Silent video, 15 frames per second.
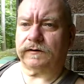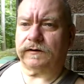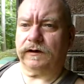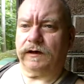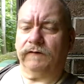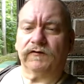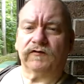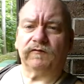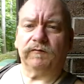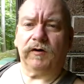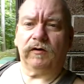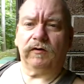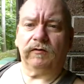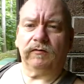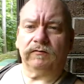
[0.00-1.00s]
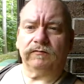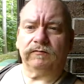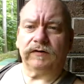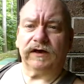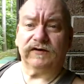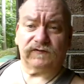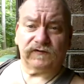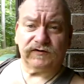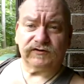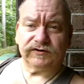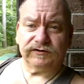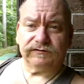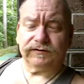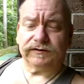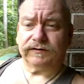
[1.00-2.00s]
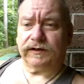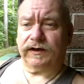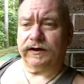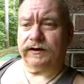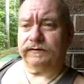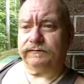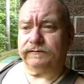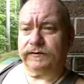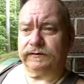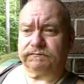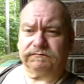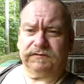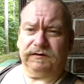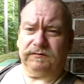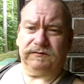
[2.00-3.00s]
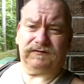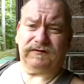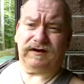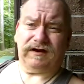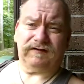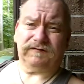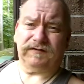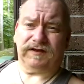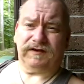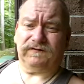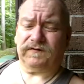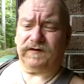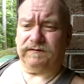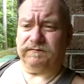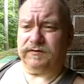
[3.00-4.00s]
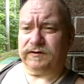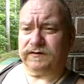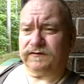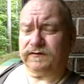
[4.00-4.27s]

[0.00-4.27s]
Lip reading: have a small ice fishing reel on it that, you know, cost me like $5.